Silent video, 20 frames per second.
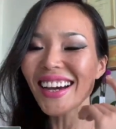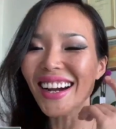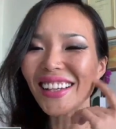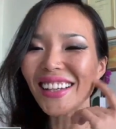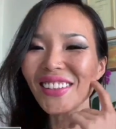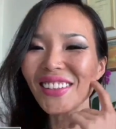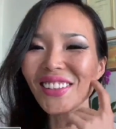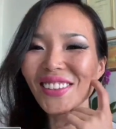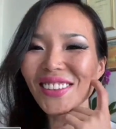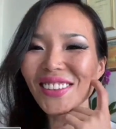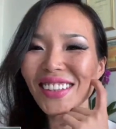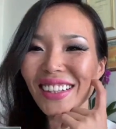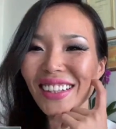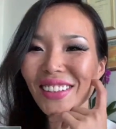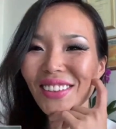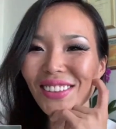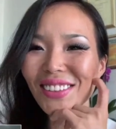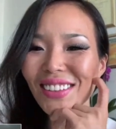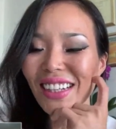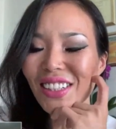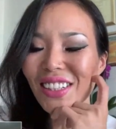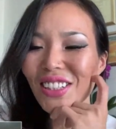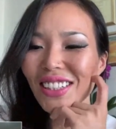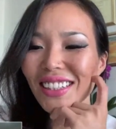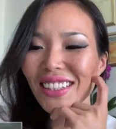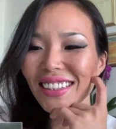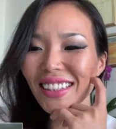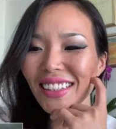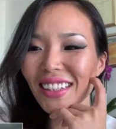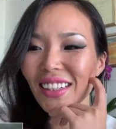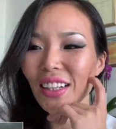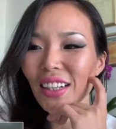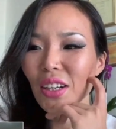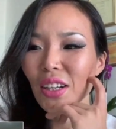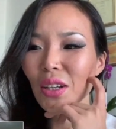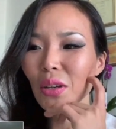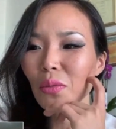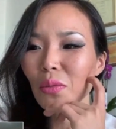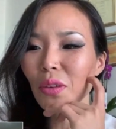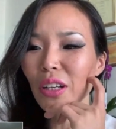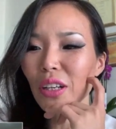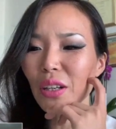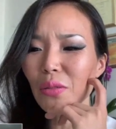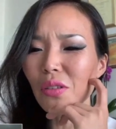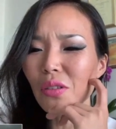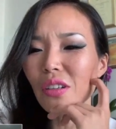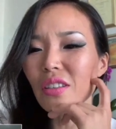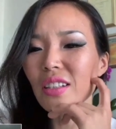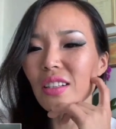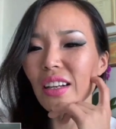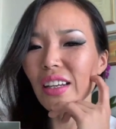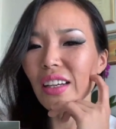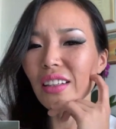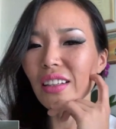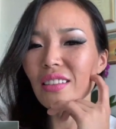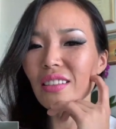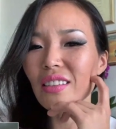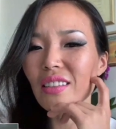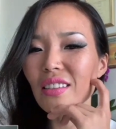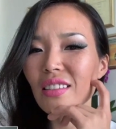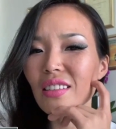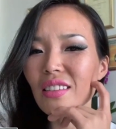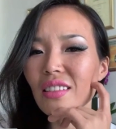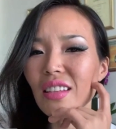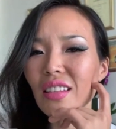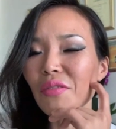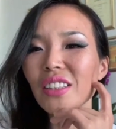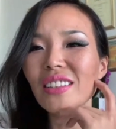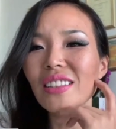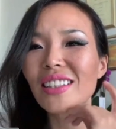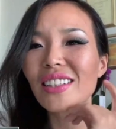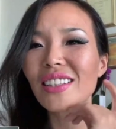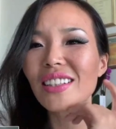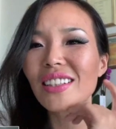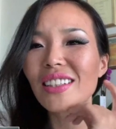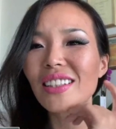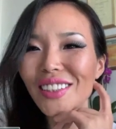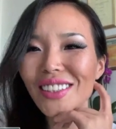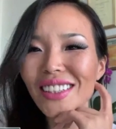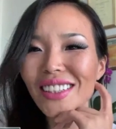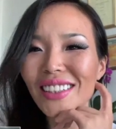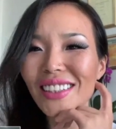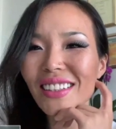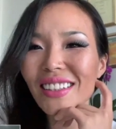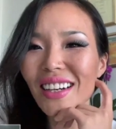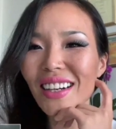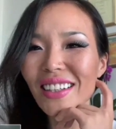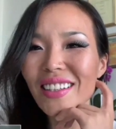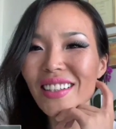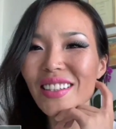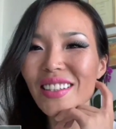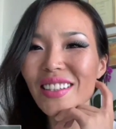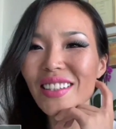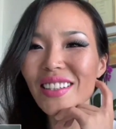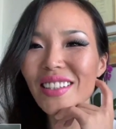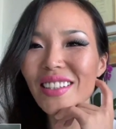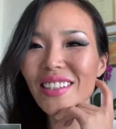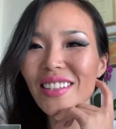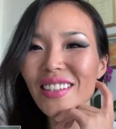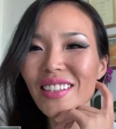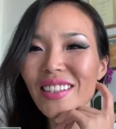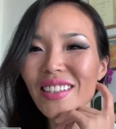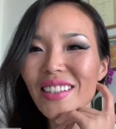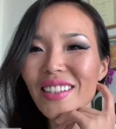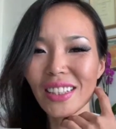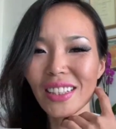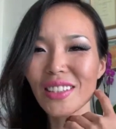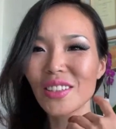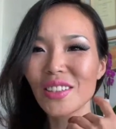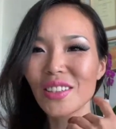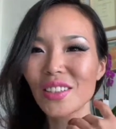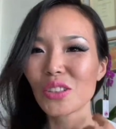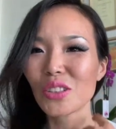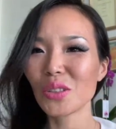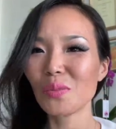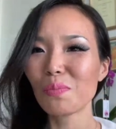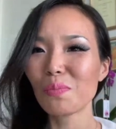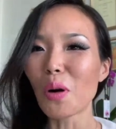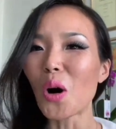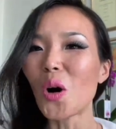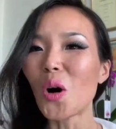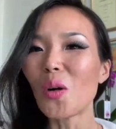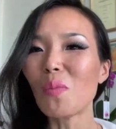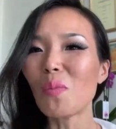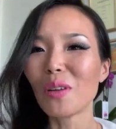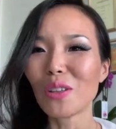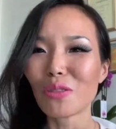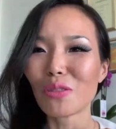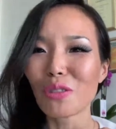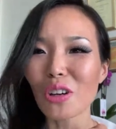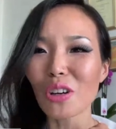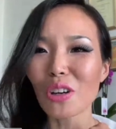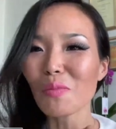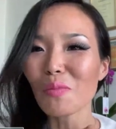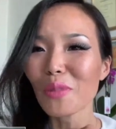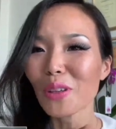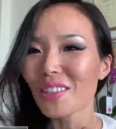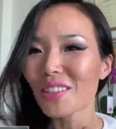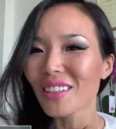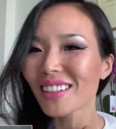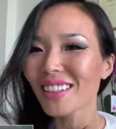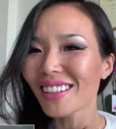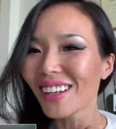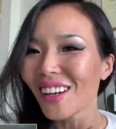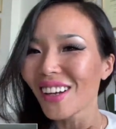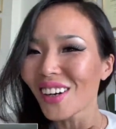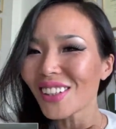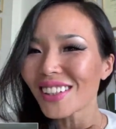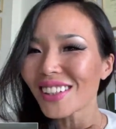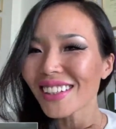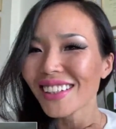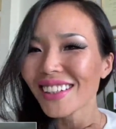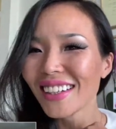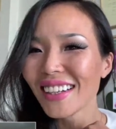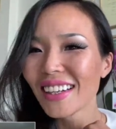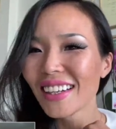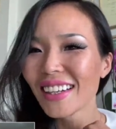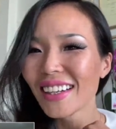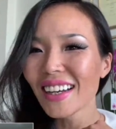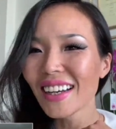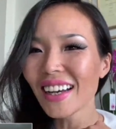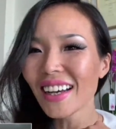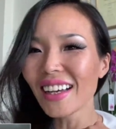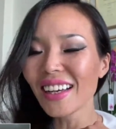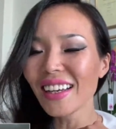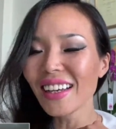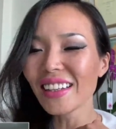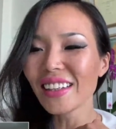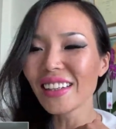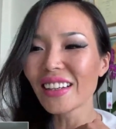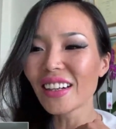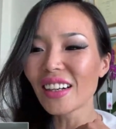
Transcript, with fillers: yeah, I do. I do actually. Uh, when I was like 17, 18, I started to listen to pop and rock music a lot, and